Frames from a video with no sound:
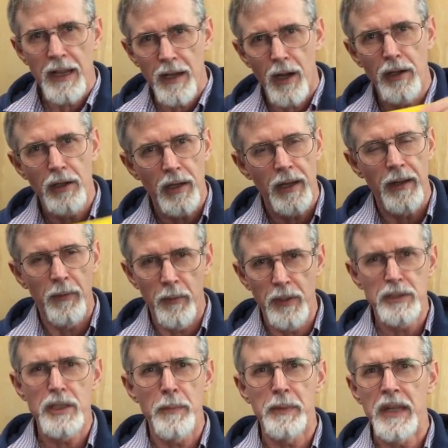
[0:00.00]
right. Are you?
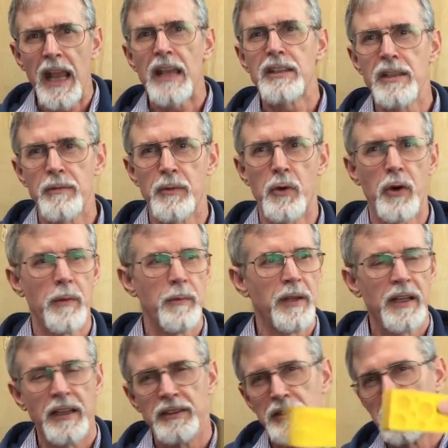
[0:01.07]
Where's the potassium going?
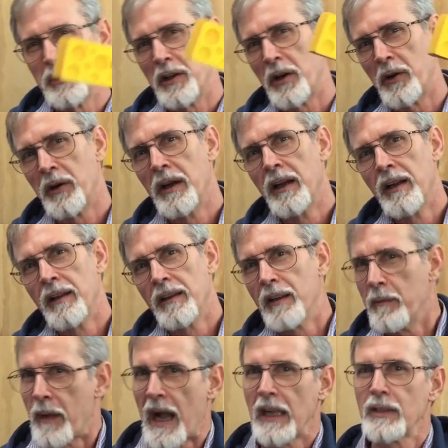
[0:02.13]
Because you know
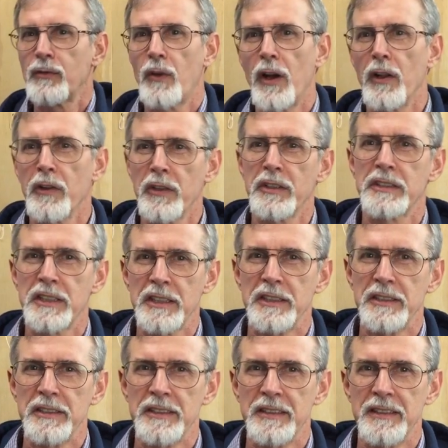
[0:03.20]
the mice follow the cheese.